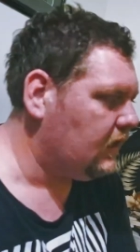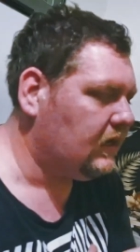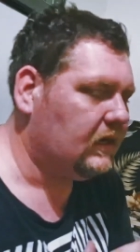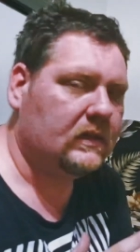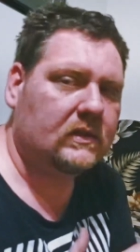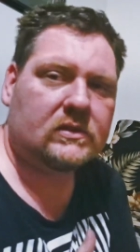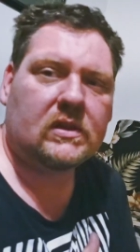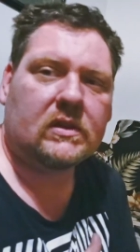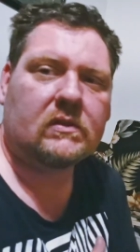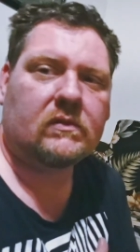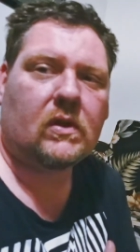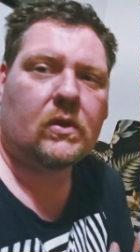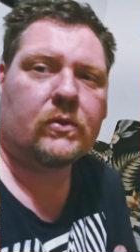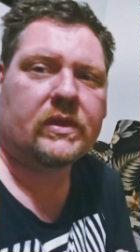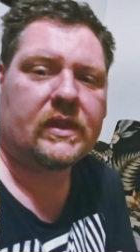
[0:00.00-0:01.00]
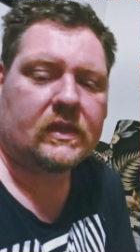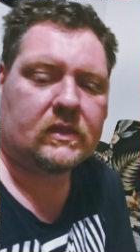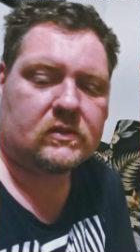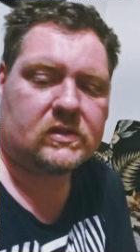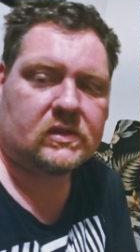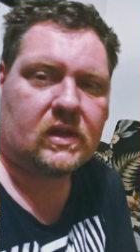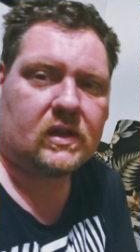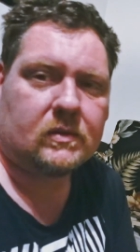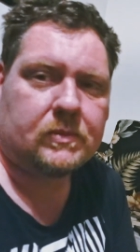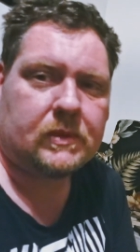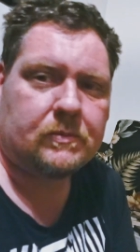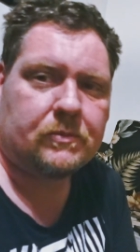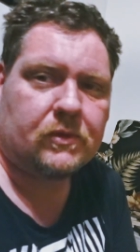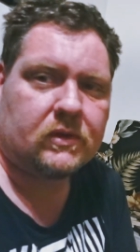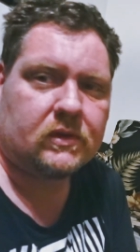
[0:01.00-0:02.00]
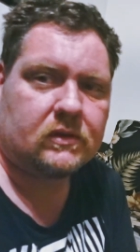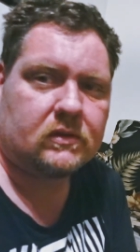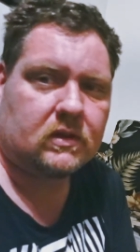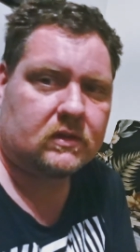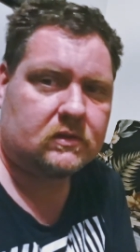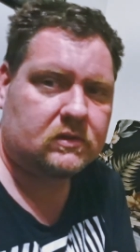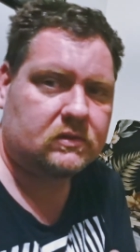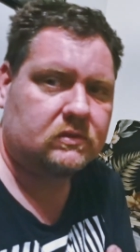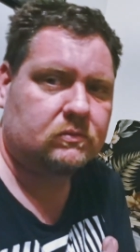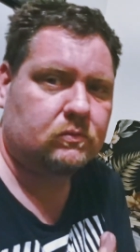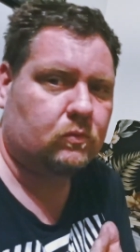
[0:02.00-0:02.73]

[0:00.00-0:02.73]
And there's nothing wrong with that. There's a lot of people out there that just